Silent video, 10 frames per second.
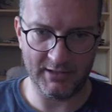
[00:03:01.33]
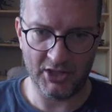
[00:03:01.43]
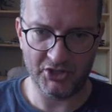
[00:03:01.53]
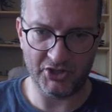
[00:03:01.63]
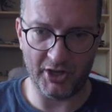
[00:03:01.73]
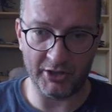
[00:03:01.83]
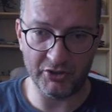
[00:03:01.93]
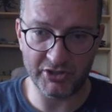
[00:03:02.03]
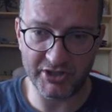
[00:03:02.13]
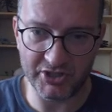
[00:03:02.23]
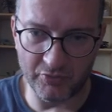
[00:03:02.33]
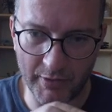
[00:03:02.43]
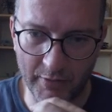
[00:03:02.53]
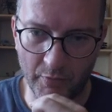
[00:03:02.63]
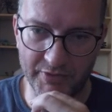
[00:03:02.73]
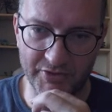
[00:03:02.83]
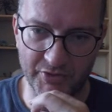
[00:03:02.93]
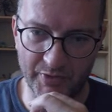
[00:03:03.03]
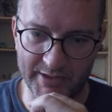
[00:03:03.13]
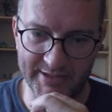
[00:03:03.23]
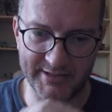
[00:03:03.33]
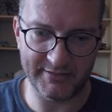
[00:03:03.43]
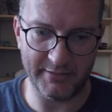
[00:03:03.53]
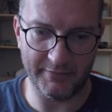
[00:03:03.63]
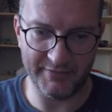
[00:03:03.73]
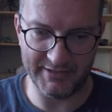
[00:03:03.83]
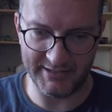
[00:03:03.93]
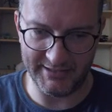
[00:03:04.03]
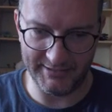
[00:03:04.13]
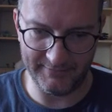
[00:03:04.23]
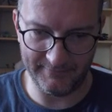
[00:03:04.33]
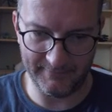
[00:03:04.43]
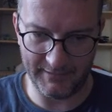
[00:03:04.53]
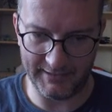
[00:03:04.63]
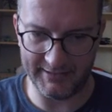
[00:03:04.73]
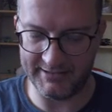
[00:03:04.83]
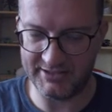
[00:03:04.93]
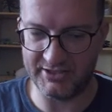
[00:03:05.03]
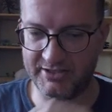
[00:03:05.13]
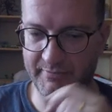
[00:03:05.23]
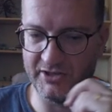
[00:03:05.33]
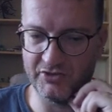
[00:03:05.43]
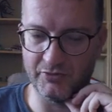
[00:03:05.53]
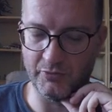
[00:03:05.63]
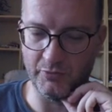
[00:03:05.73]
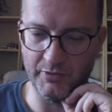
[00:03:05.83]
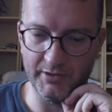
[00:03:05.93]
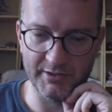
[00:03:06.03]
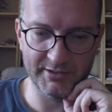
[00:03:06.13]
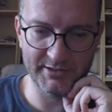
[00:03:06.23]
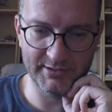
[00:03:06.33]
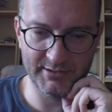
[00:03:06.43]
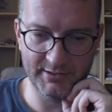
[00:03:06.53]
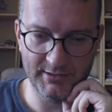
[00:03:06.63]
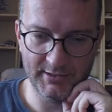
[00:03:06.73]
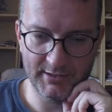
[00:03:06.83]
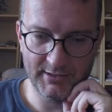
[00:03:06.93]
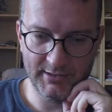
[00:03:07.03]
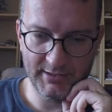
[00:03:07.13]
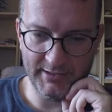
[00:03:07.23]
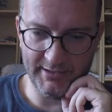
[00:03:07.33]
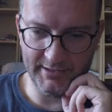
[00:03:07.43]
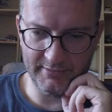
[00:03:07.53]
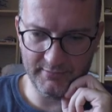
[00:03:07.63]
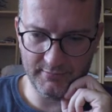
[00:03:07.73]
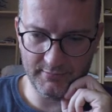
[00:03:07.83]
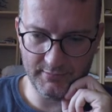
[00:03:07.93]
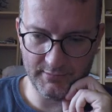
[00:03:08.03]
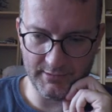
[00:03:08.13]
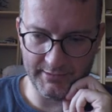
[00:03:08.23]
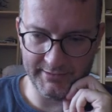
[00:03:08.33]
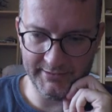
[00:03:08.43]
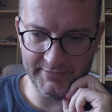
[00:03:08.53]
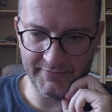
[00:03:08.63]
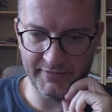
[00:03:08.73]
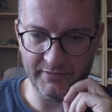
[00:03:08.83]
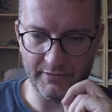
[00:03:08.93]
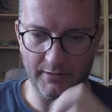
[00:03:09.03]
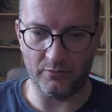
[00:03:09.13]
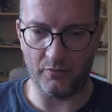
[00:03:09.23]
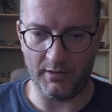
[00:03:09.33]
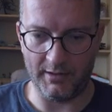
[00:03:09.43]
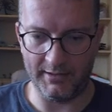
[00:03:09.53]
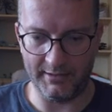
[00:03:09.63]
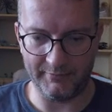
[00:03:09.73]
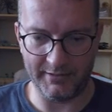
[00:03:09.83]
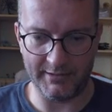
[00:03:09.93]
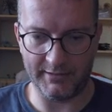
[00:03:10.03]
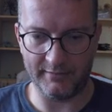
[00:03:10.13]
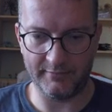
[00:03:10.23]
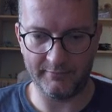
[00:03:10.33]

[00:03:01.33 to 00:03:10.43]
So I usually just run it once or twice, obviously, like this, just to make sure it all works. And I need to figure out why I'm getting